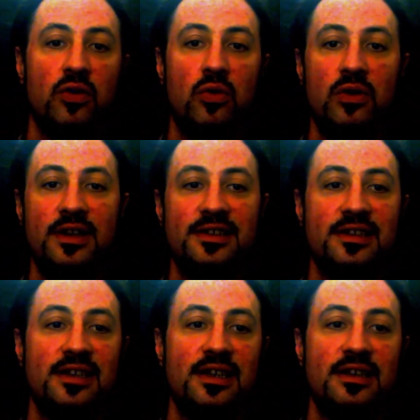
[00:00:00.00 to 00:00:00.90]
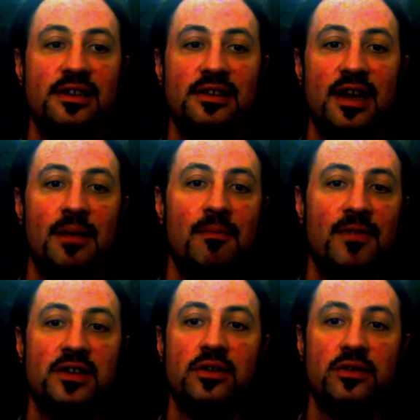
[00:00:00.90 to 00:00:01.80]
all existing in the same
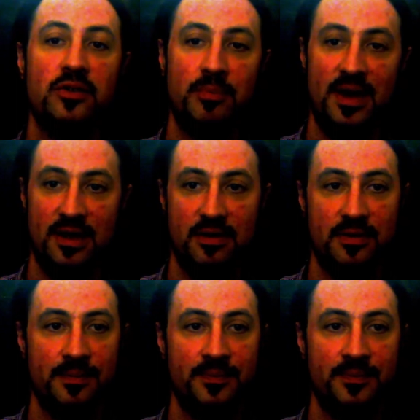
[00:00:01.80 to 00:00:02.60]
physical space,